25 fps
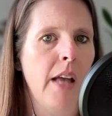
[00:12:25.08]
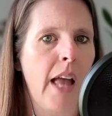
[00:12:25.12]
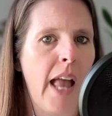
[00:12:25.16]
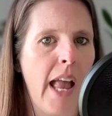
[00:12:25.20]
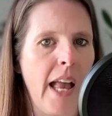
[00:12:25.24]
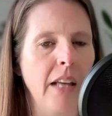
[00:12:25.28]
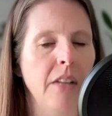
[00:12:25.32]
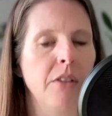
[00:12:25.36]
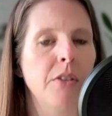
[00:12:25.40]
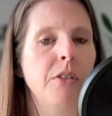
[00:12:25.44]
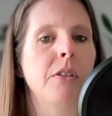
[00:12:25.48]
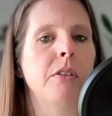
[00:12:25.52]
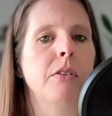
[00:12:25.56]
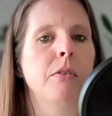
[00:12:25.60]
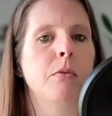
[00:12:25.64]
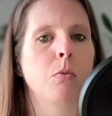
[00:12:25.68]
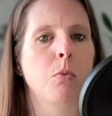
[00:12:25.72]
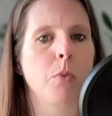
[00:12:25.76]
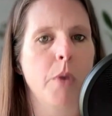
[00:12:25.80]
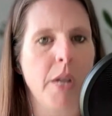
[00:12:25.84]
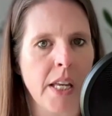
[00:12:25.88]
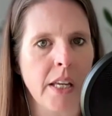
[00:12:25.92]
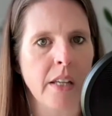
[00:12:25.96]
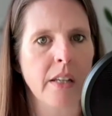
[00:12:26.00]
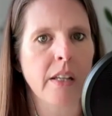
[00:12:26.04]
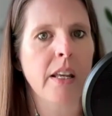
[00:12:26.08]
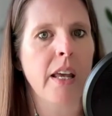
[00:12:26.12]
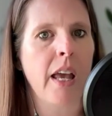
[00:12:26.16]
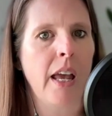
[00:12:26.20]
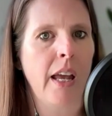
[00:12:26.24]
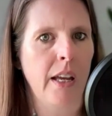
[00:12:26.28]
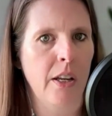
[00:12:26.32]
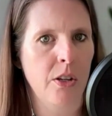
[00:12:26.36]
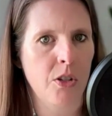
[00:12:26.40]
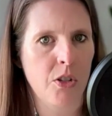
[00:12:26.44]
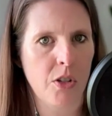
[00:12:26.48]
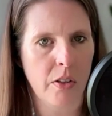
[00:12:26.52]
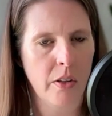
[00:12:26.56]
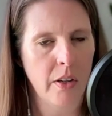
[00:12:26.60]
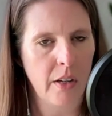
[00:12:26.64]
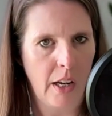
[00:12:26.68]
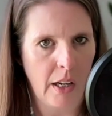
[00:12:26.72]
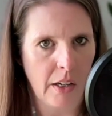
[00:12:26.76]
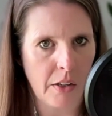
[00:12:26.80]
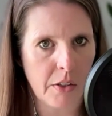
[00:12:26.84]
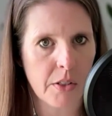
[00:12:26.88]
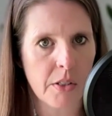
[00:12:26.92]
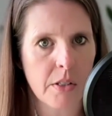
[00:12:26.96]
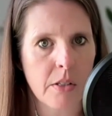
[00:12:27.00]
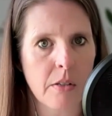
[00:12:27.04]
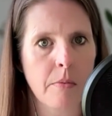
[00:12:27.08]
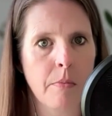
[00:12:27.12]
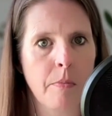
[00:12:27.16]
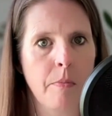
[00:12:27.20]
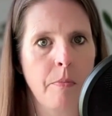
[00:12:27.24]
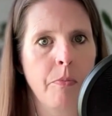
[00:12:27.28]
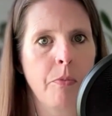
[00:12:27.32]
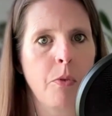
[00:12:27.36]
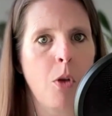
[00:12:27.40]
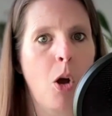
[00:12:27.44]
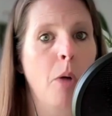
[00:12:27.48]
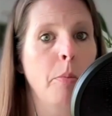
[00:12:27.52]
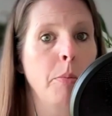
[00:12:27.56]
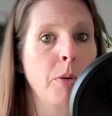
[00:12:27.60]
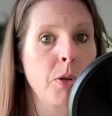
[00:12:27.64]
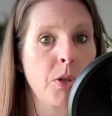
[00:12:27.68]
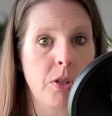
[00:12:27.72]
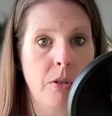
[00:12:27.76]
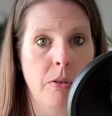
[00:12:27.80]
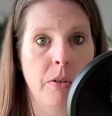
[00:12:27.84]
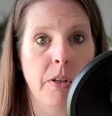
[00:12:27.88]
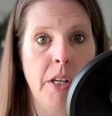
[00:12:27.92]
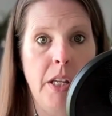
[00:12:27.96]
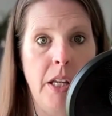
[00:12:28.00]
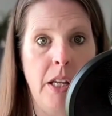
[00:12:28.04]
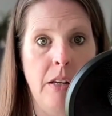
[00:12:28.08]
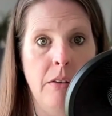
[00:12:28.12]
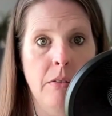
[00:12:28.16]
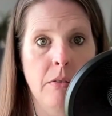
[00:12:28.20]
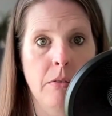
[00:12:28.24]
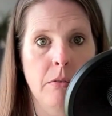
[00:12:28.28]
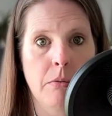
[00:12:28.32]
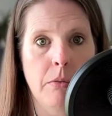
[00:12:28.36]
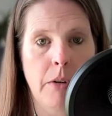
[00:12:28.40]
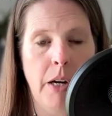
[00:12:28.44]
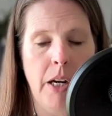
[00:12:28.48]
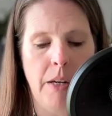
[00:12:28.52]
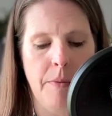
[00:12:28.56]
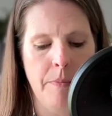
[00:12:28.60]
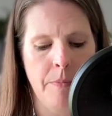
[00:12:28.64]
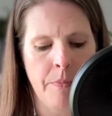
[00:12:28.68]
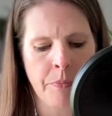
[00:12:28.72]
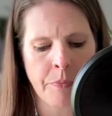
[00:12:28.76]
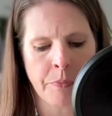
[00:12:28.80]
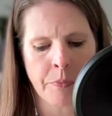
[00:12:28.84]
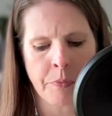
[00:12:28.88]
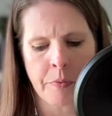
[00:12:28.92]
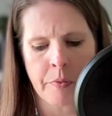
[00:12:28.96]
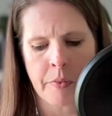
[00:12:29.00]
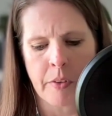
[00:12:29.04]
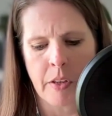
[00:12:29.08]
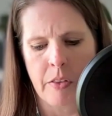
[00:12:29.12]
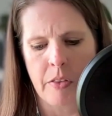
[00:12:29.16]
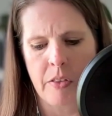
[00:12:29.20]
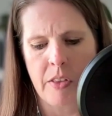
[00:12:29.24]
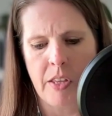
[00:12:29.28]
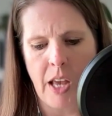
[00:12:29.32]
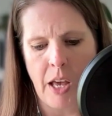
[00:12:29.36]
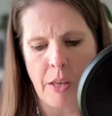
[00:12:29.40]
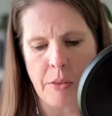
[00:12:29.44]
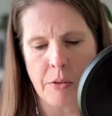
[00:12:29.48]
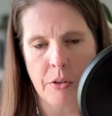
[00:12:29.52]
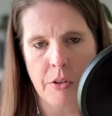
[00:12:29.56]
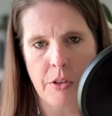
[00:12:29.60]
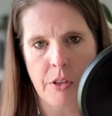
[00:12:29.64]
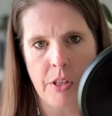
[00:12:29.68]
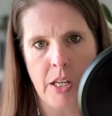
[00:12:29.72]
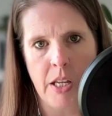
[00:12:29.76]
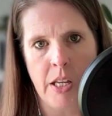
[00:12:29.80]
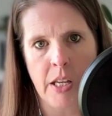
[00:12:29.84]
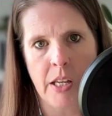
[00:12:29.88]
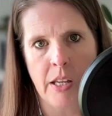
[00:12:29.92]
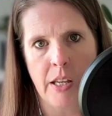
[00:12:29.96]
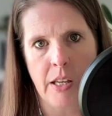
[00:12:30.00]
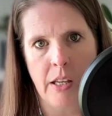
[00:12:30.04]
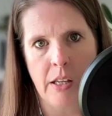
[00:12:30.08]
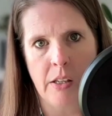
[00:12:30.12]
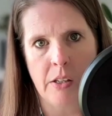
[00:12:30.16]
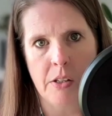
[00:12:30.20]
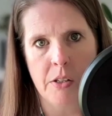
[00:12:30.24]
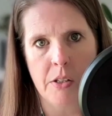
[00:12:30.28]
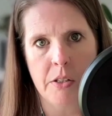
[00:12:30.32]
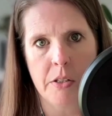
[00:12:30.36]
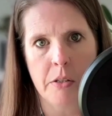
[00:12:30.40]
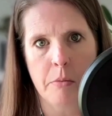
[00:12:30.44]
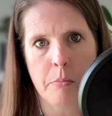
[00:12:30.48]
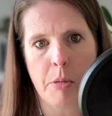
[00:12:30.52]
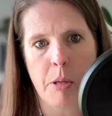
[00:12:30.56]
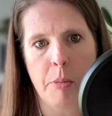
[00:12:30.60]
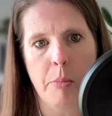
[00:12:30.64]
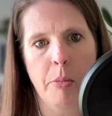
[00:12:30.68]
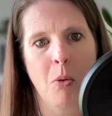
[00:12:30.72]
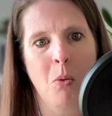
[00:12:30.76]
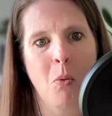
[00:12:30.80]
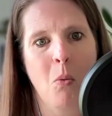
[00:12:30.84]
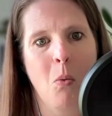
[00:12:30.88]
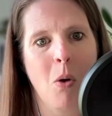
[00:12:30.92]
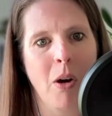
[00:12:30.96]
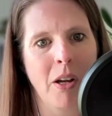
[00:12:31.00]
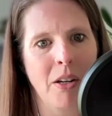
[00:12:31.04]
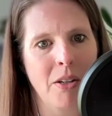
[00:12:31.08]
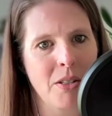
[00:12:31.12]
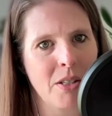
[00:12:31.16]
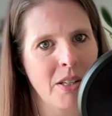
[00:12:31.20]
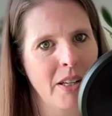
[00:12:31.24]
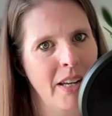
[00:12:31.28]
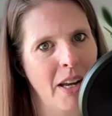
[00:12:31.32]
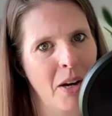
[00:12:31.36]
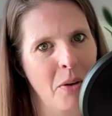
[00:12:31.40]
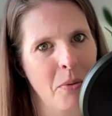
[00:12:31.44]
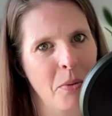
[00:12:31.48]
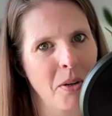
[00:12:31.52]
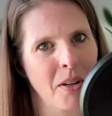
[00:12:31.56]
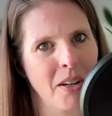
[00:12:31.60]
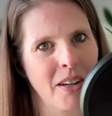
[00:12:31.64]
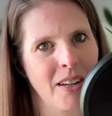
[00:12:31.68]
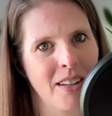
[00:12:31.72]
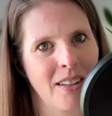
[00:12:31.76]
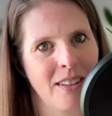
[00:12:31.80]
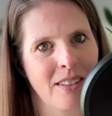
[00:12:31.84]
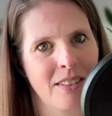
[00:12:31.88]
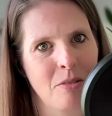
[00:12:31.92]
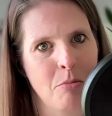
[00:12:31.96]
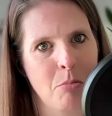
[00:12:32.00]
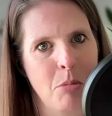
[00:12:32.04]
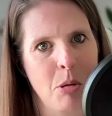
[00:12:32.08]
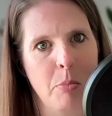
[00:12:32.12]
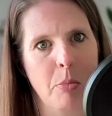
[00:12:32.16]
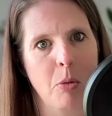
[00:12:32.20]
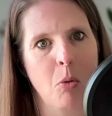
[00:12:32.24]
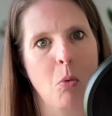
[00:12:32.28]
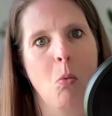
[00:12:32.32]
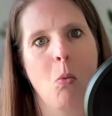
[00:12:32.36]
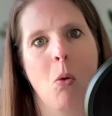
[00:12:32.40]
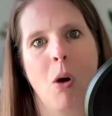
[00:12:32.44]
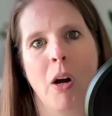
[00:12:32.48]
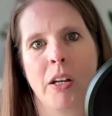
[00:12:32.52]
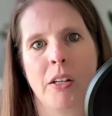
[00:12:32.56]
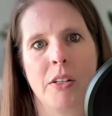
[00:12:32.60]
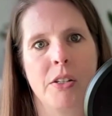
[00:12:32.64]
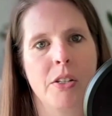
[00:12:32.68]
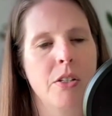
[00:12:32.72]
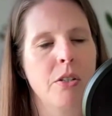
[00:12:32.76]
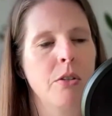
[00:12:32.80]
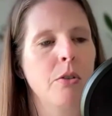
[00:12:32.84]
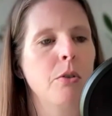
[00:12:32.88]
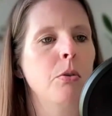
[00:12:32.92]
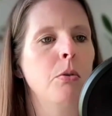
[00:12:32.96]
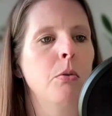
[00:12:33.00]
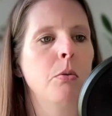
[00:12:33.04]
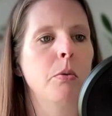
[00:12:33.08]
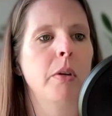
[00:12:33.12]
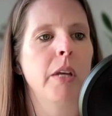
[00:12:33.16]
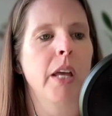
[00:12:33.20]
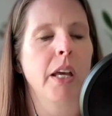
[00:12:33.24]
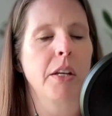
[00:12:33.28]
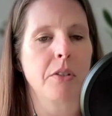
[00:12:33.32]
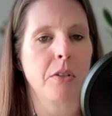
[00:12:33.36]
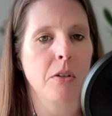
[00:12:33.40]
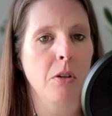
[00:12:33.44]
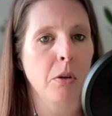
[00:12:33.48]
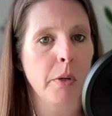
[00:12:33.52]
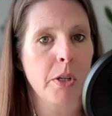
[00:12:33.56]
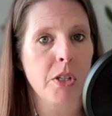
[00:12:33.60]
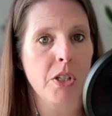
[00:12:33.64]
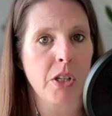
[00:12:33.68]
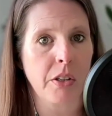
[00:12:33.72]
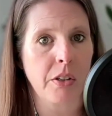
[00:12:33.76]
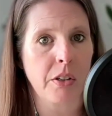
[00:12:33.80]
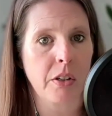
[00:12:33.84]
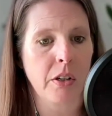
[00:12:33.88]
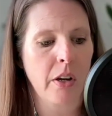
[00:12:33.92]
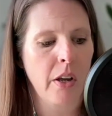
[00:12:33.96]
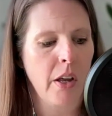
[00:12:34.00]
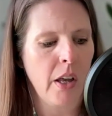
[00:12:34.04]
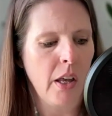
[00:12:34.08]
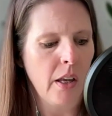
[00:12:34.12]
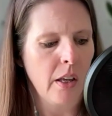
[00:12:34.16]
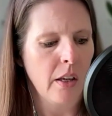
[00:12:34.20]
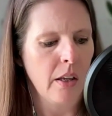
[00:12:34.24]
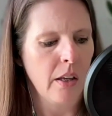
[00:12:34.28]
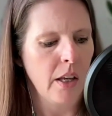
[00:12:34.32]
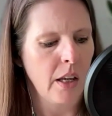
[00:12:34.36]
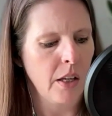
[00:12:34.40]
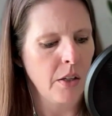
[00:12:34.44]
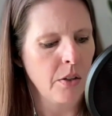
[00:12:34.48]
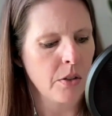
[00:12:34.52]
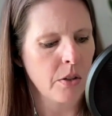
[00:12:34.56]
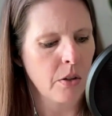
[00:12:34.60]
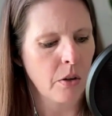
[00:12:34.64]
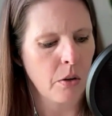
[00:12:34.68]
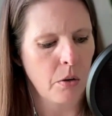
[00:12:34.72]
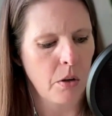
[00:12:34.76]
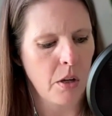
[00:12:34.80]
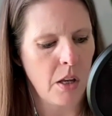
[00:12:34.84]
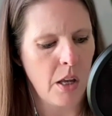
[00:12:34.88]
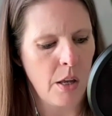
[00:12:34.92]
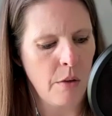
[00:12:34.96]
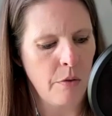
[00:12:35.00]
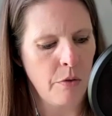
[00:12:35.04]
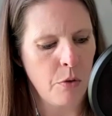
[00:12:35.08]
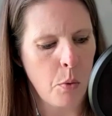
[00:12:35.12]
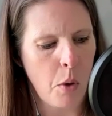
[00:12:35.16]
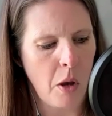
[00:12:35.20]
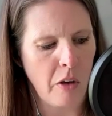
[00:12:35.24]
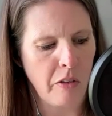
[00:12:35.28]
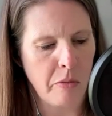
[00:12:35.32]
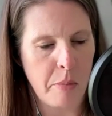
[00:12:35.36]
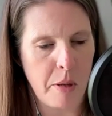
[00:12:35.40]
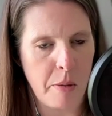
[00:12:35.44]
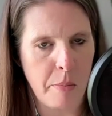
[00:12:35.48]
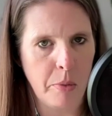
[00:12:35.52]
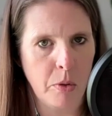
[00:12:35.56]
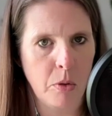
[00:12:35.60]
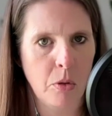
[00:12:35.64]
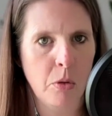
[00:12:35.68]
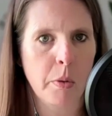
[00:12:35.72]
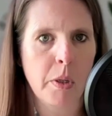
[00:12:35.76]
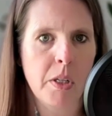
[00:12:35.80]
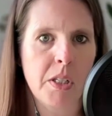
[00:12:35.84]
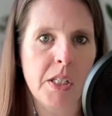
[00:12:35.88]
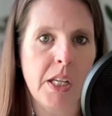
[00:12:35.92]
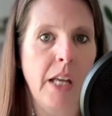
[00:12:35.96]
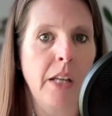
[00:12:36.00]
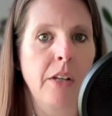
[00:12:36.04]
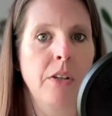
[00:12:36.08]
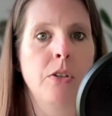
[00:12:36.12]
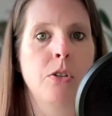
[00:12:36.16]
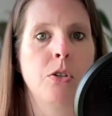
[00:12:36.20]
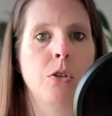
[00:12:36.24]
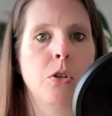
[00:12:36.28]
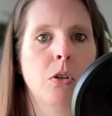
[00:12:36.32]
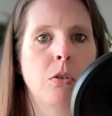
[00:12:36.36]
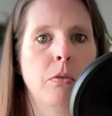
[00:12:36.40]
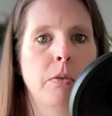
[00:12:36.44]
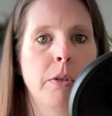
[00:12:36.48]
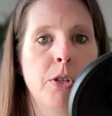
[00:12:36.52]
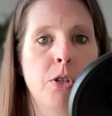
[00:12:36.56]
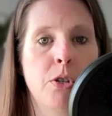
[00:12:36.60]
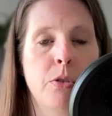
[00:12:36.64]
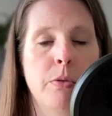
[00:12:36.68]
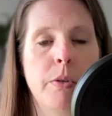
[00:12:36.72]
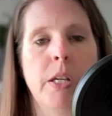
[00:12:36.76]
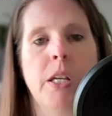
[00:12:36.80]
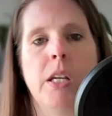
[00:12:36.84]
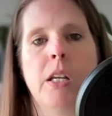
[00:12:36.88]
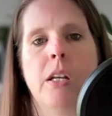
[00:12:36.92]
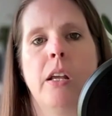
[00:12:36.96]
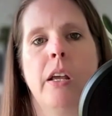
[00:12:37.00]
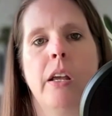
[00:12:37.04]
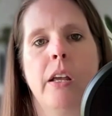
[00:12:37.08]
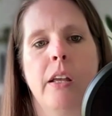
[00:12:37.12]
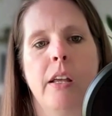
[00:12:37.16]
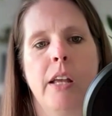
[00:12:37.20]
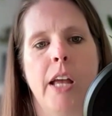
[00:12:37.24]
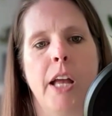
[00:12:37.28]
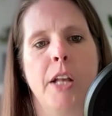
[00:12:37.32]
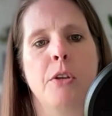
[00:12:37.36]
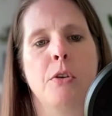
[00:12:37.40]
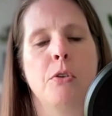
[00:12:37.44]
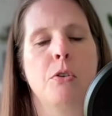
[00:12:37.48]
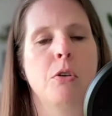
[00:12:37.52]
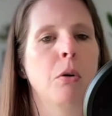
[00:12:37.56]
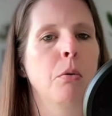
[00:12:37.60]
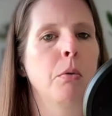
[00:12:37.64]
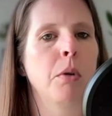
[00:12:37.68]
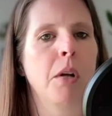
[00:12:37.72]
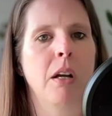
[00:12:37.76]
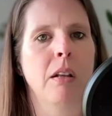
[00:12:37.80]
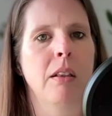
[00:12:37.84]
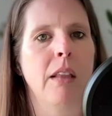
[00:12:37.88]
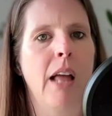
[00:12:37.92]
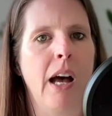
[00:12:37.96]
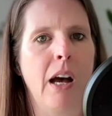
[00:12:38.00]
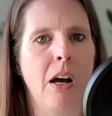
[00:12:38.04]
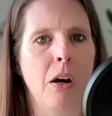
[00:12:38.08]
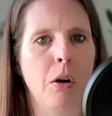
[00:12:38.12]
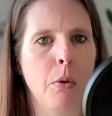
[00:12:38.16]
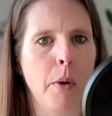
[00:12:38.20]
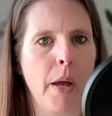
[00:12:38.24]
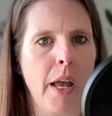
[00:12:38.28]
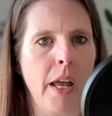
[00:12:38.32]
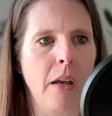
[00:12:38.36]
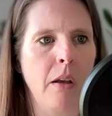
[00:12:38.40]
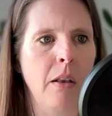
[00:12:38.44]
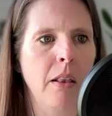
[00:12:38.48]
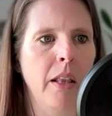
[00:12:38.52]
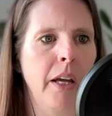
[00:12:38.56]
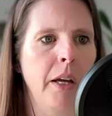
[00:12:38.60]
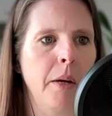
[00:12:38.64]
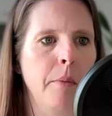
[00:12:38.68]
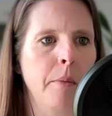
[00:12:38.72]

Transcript: and re-engage in the next opportunity, right? The other thing is people want to network. People want to get to know each other. And so if you have people who attend your retreat and you don't allow a